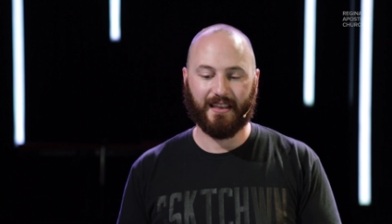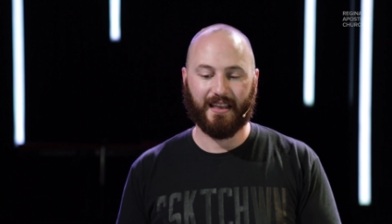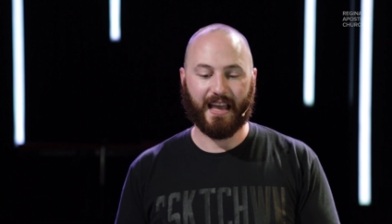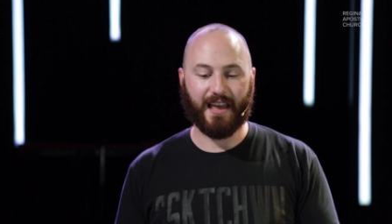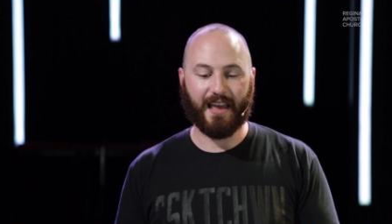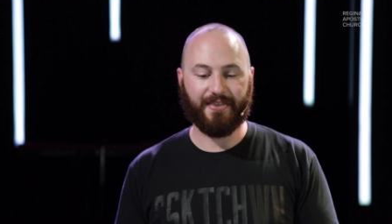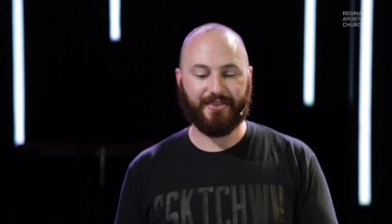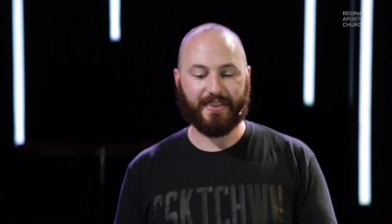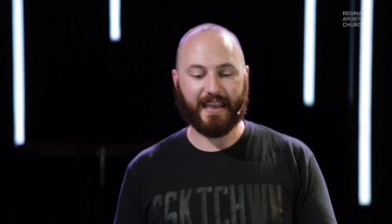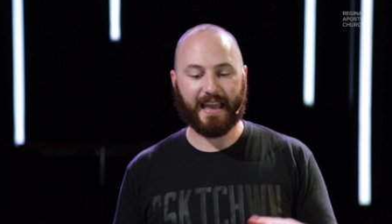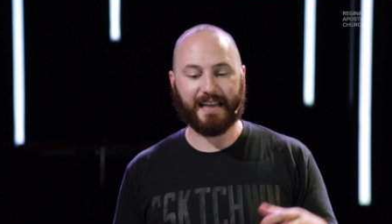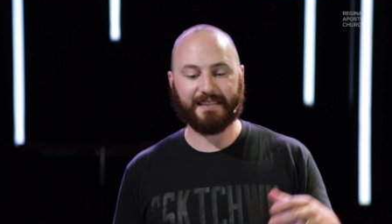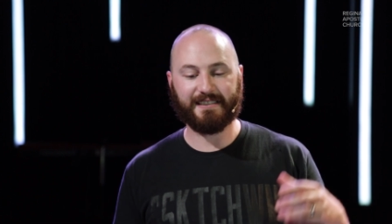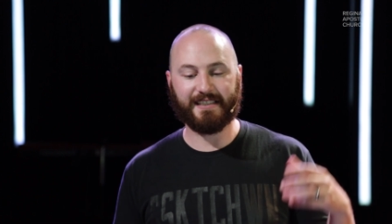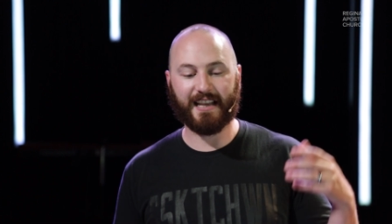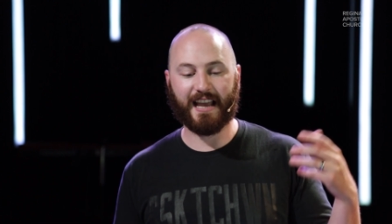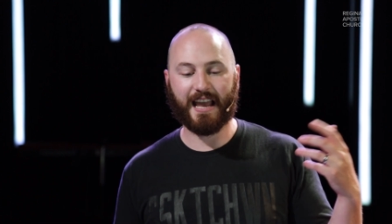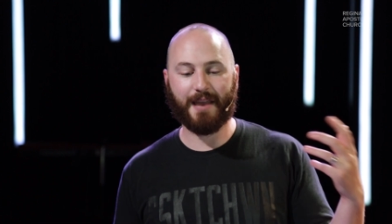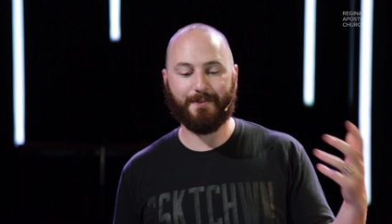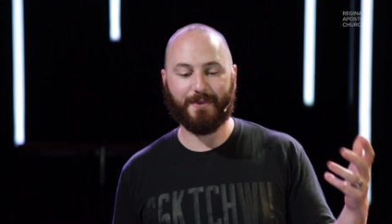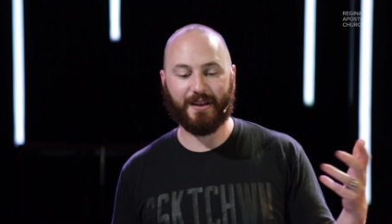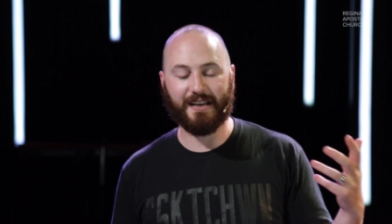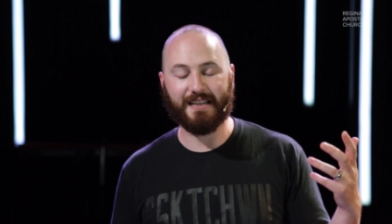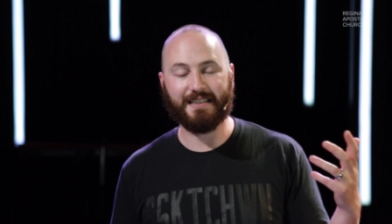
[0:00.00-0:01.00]
at that
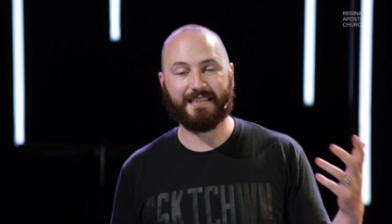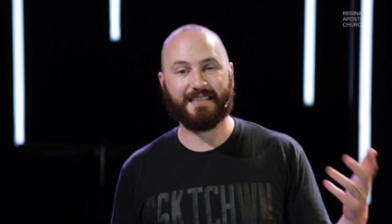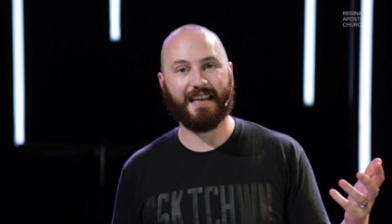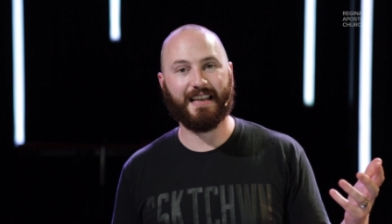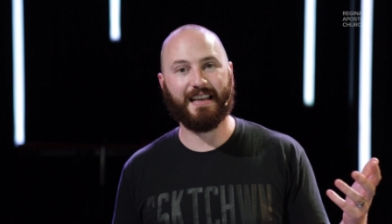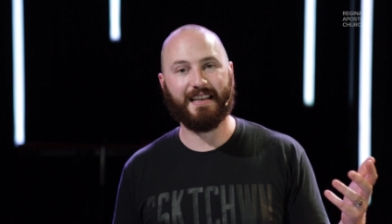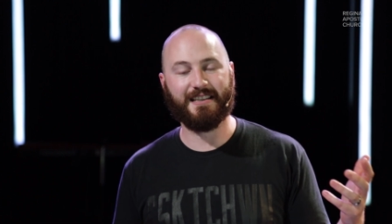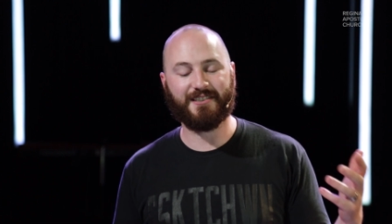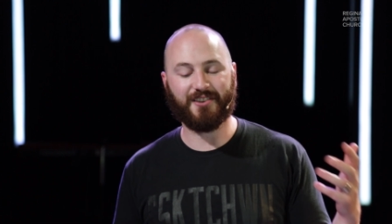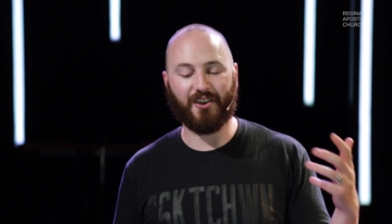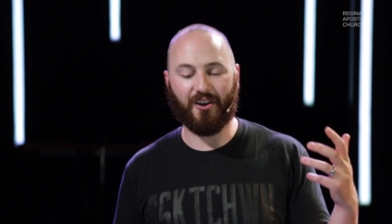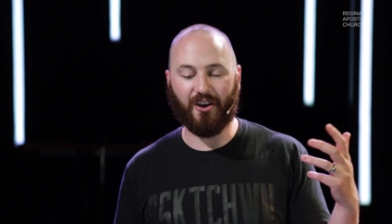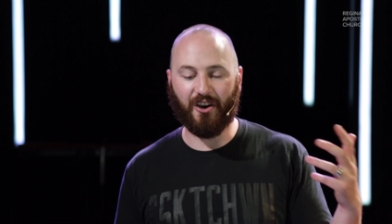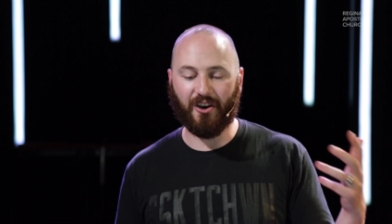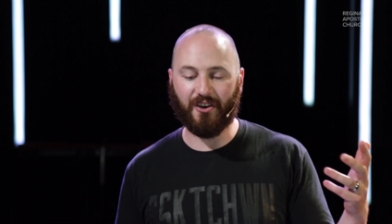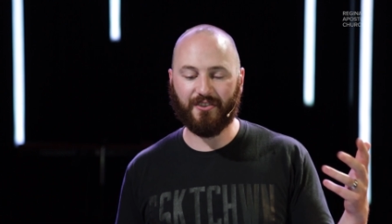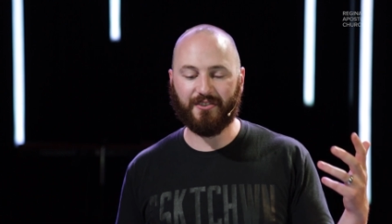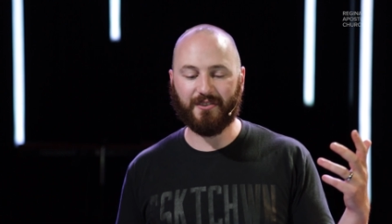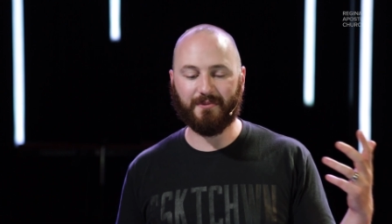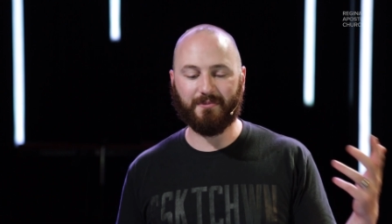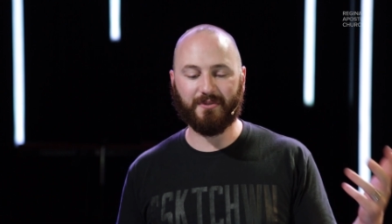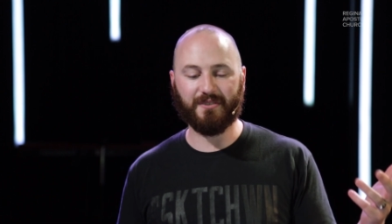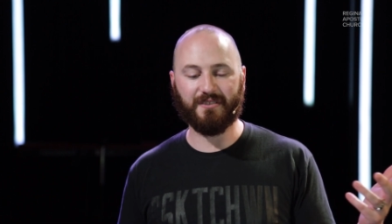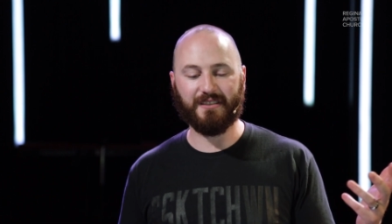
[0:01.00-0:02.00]
time, and it says all
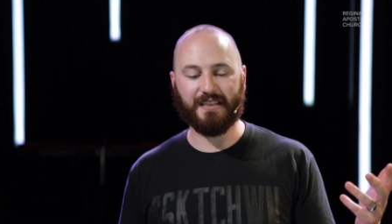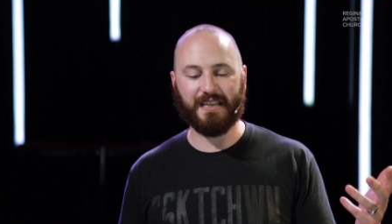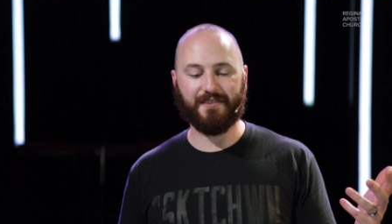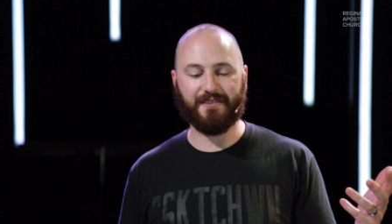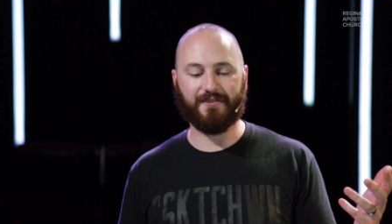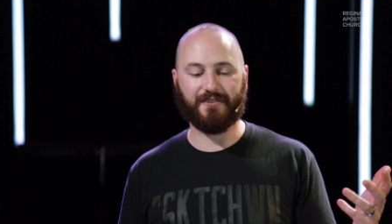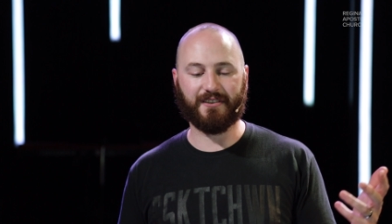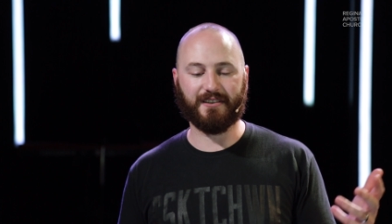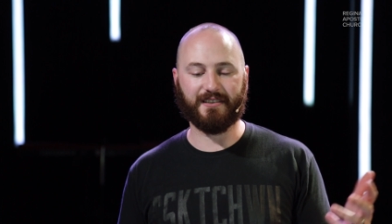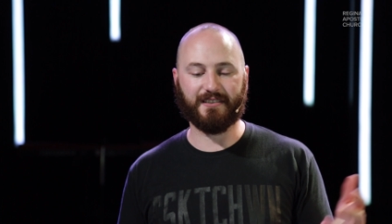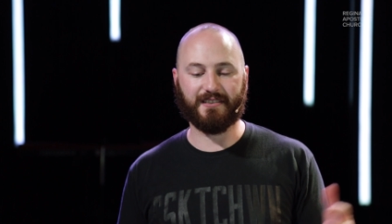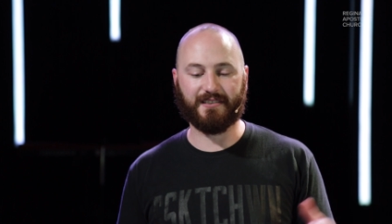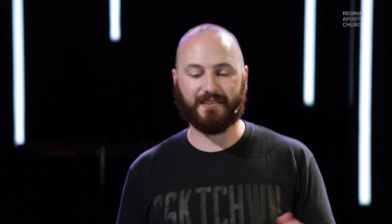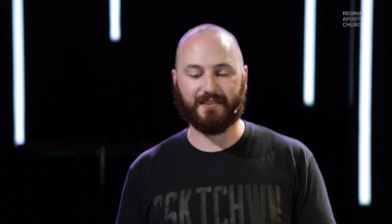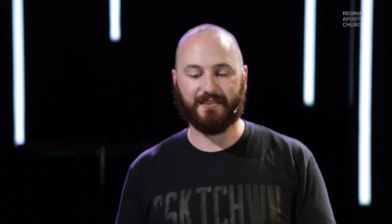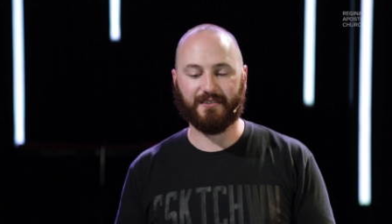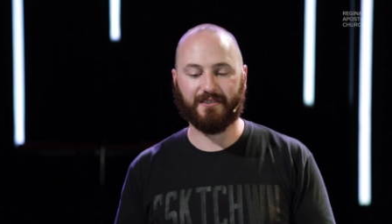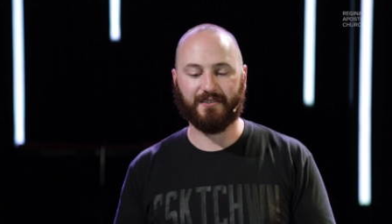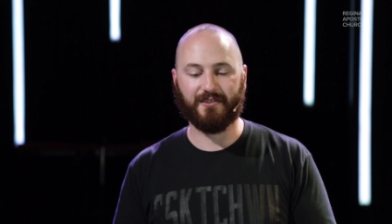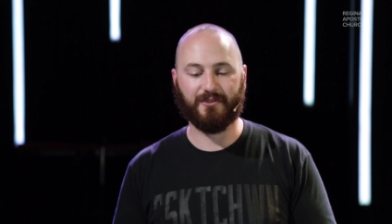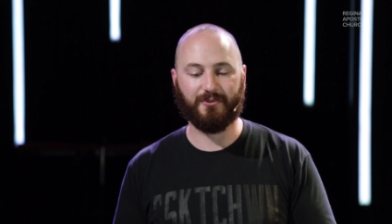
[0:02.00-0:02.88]
the believers